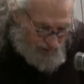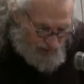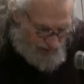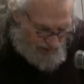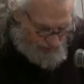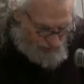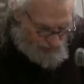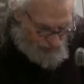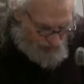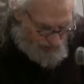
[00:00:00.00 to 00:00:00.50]

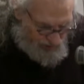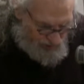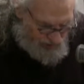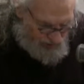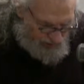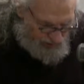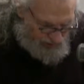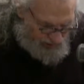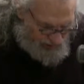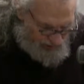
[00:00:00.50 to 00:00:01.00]
a bird
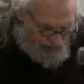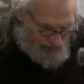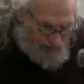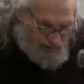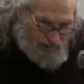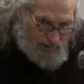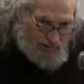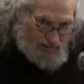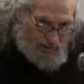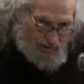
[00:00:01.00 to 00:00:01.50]
that they
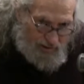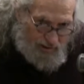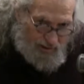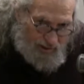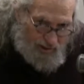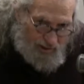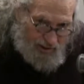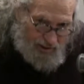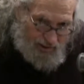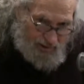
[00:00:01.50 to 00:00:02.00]
can
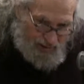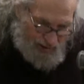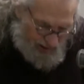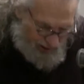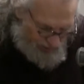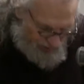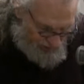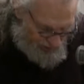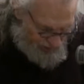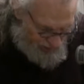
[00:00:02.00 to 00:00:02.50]
uh,
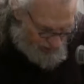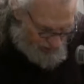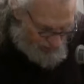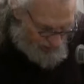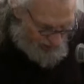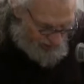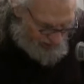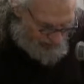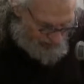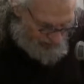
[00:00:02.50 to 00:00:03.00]
land on your
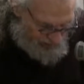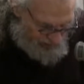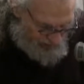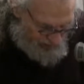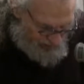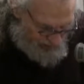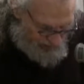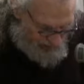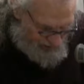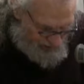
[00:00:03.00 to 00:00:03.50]
back and,
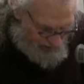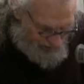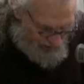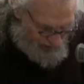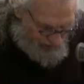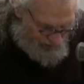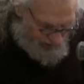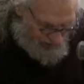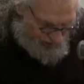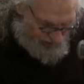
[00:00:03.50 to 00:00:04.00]
and,
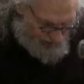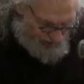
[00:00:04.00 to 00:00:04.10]
and